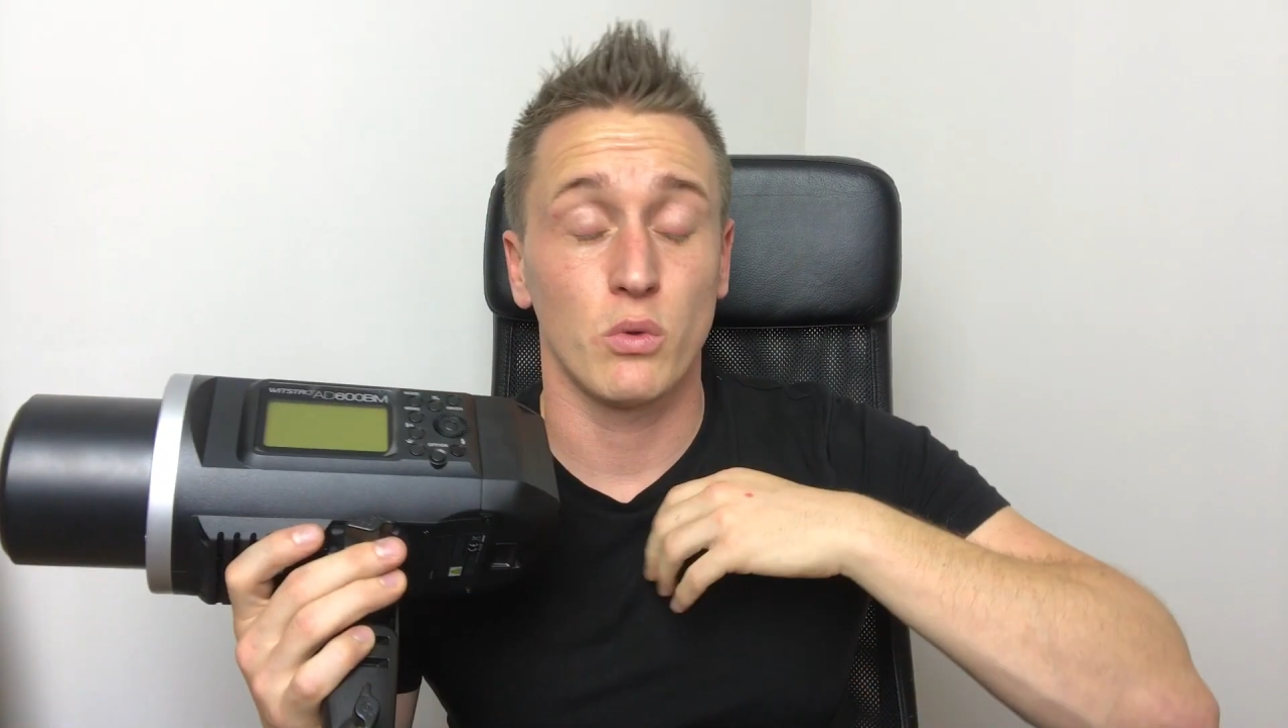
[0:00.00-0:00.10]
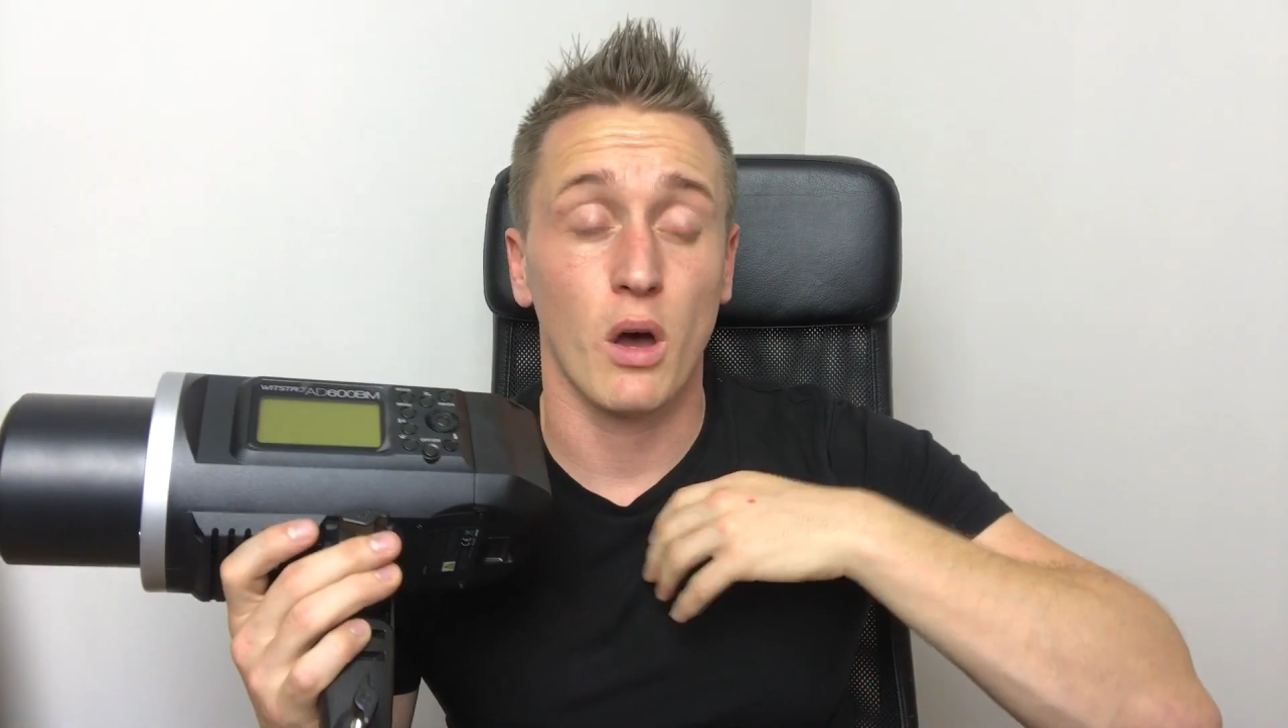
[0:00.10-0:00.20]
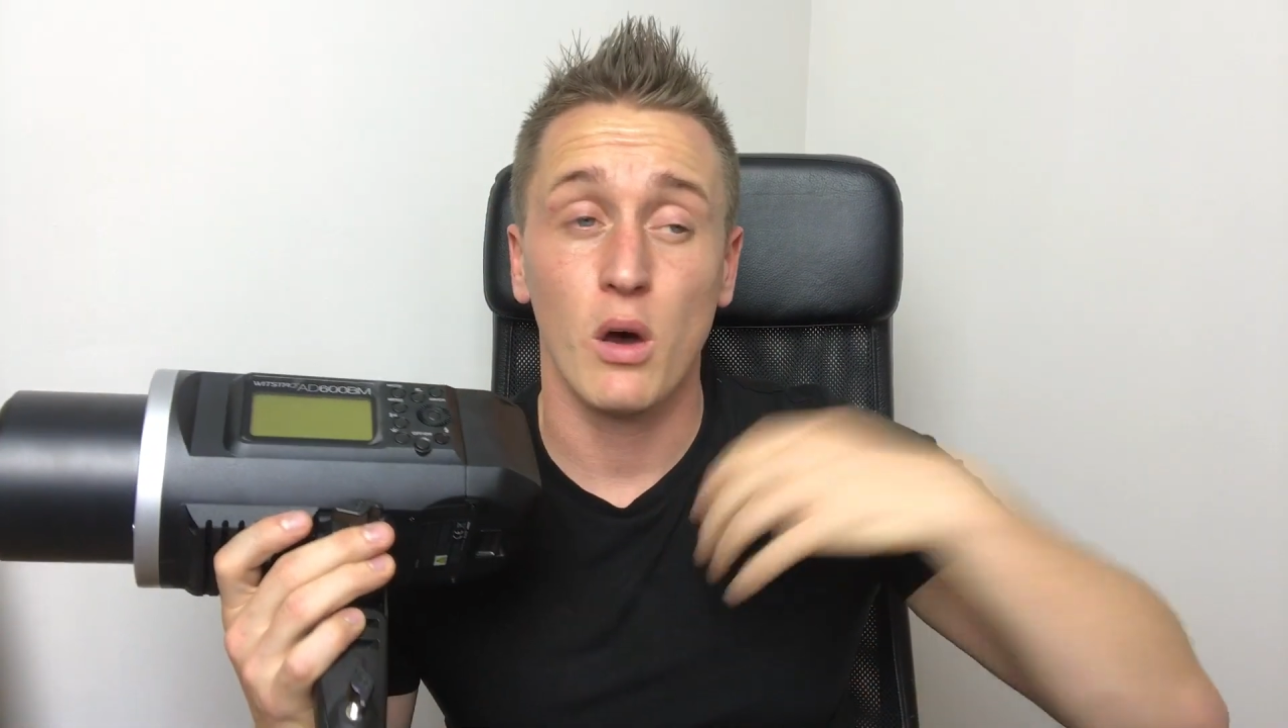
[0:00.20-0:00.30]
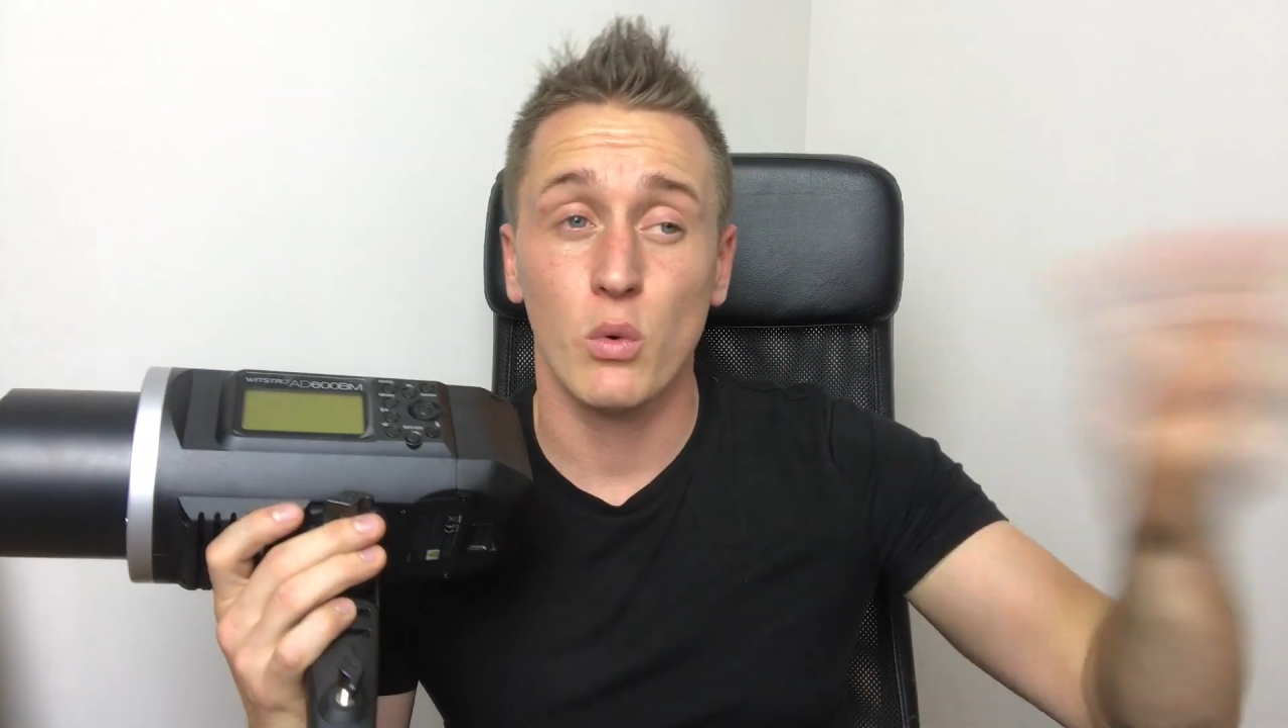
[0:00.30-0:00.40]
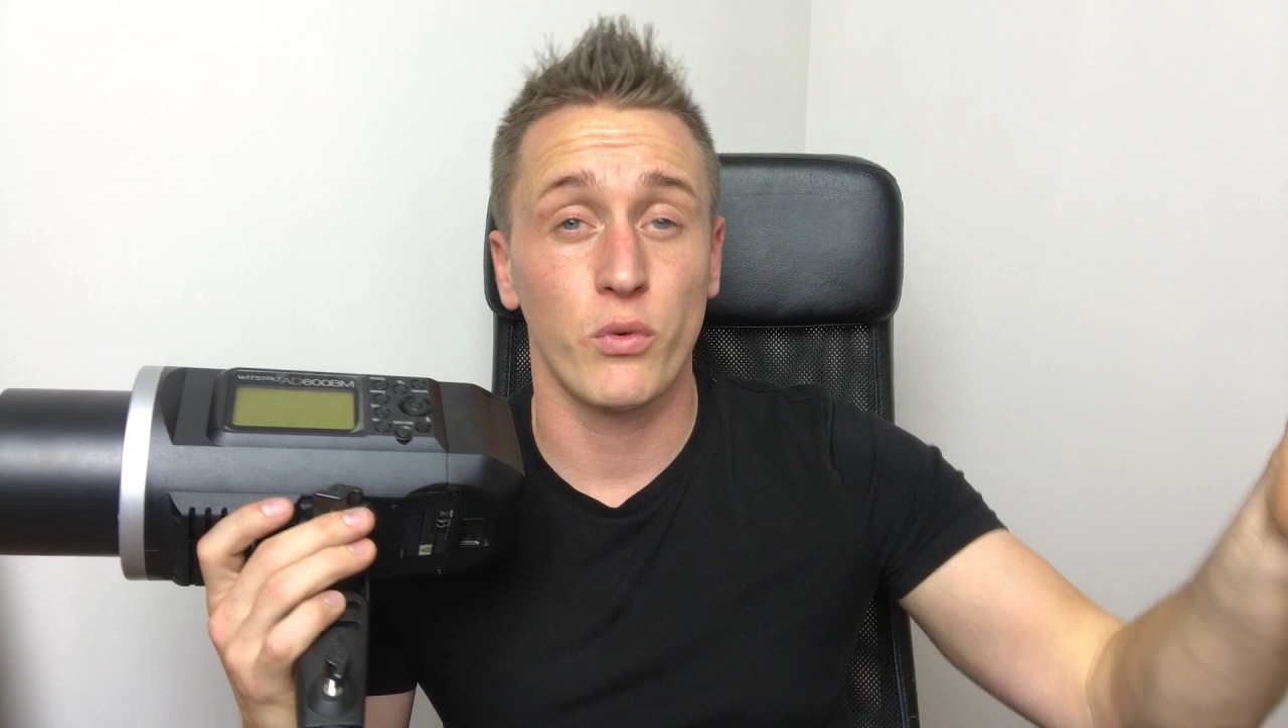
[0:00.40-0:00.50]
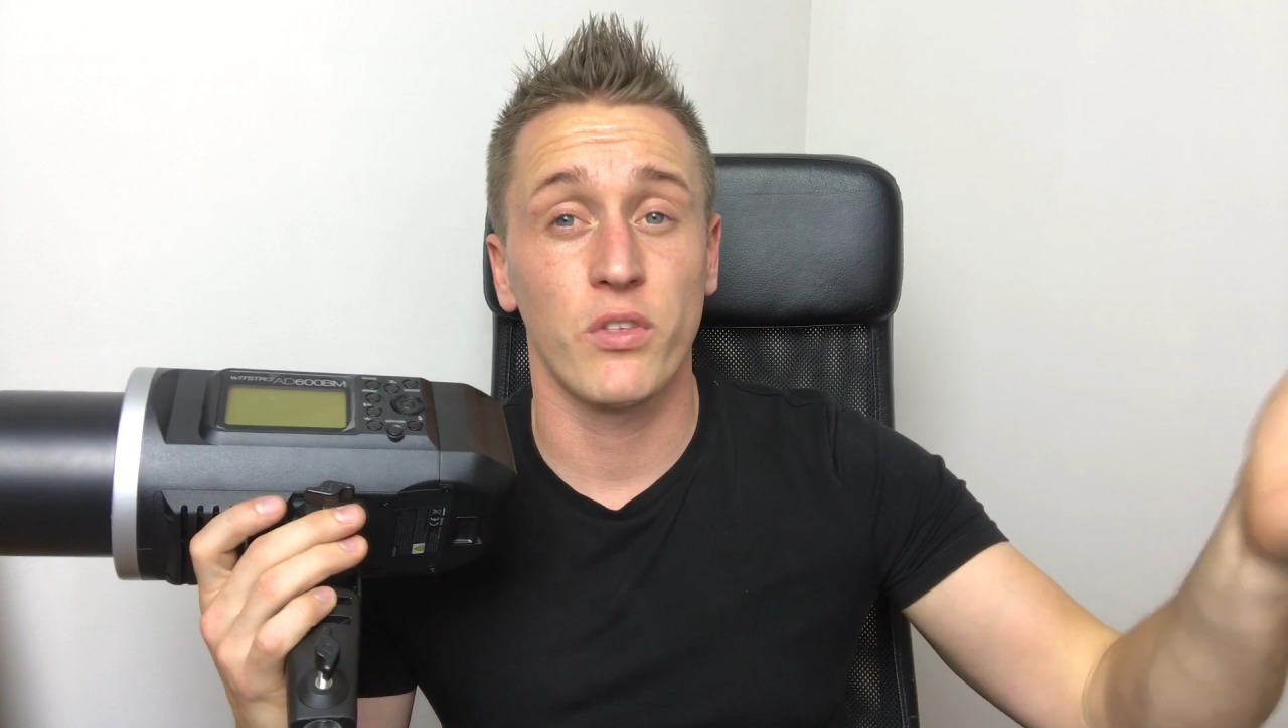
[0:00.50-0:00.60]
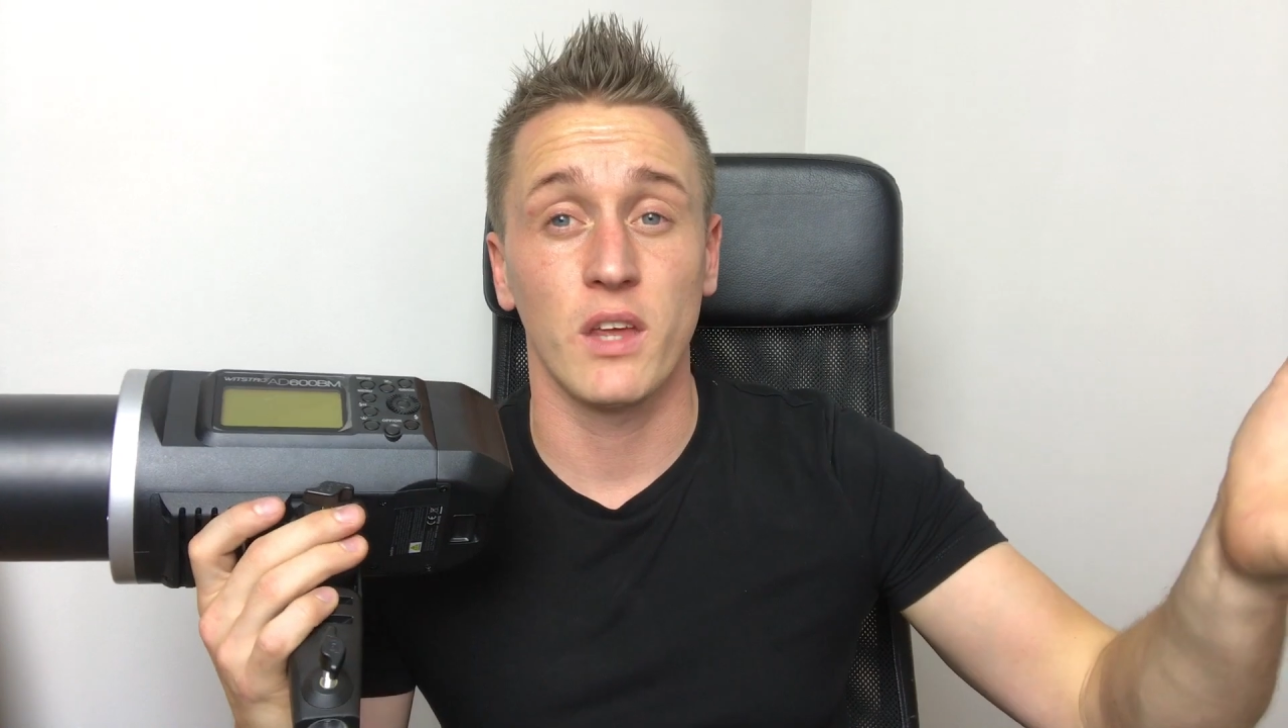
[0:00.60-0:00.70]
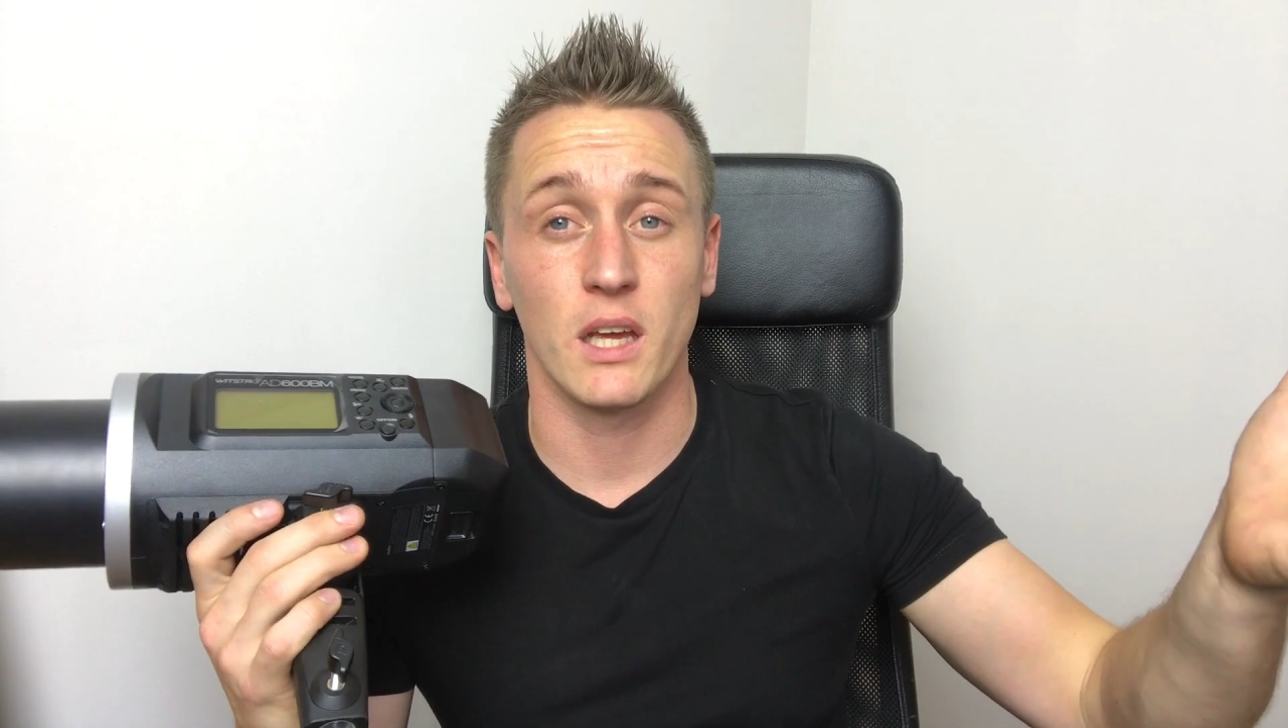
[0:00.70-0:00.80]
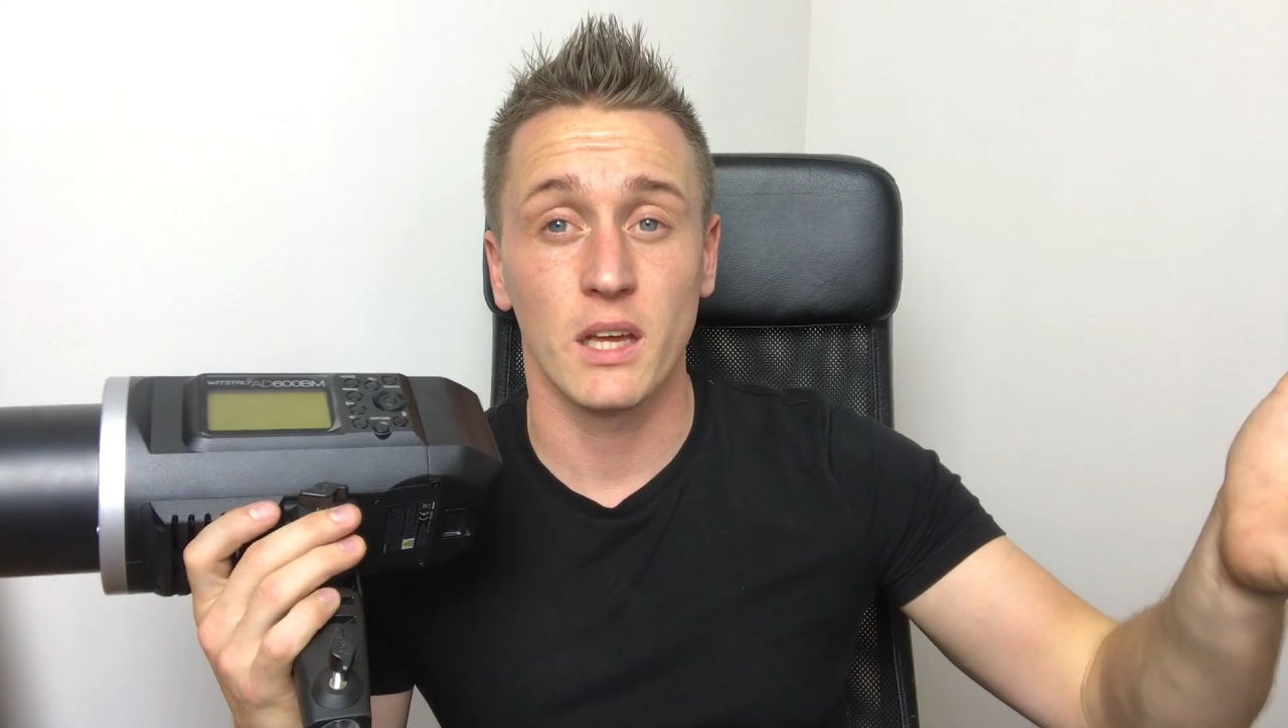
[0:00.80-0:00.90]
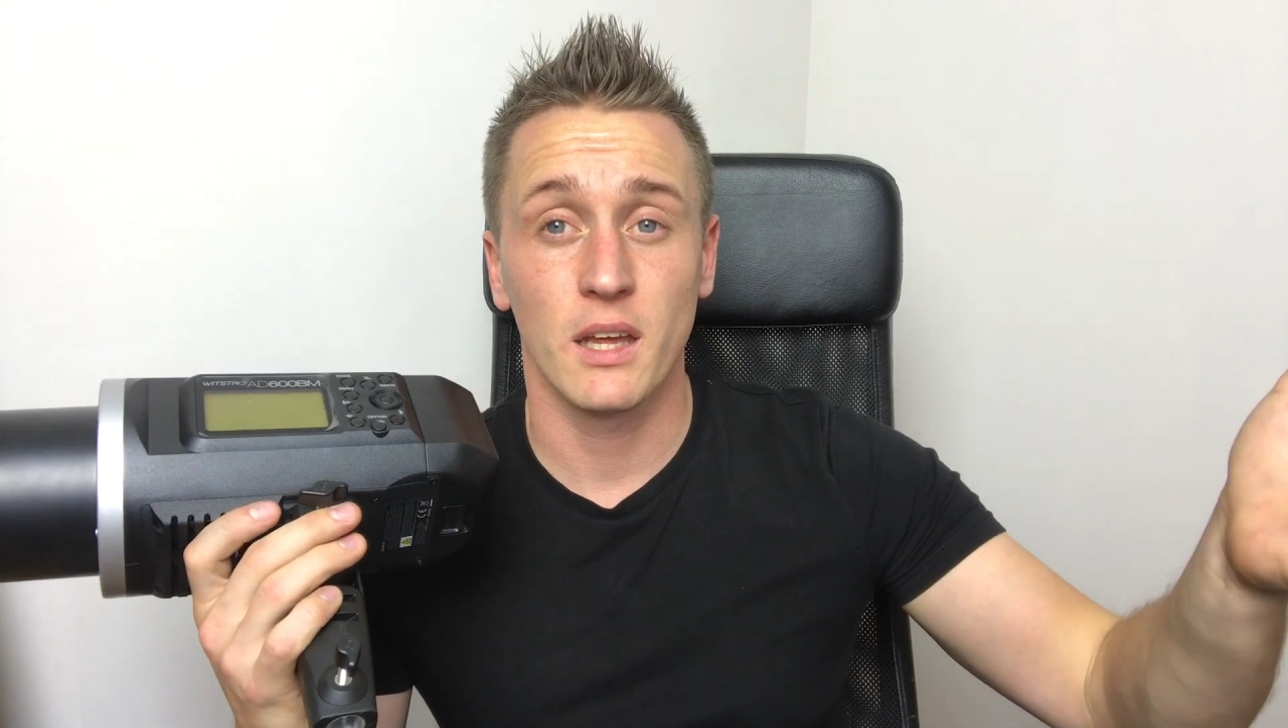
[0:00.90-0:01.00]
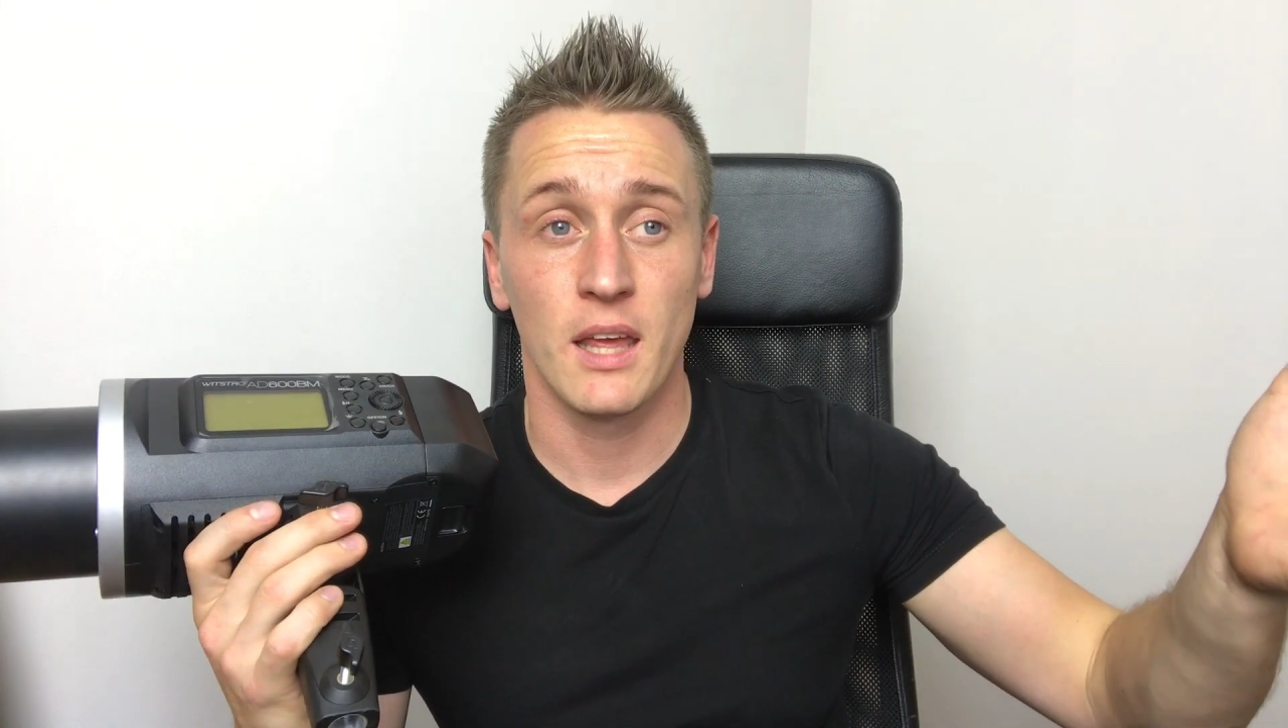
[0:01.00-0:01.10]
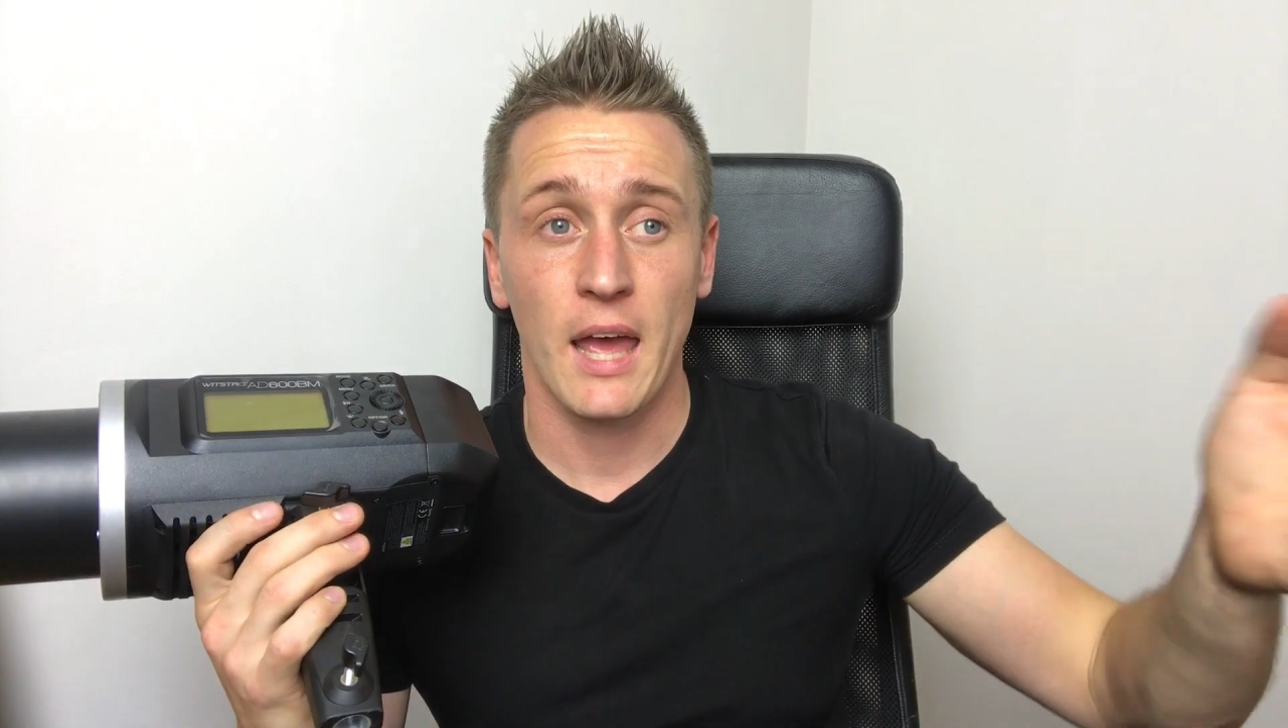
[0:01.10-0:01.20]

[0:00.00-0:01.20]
the whole thing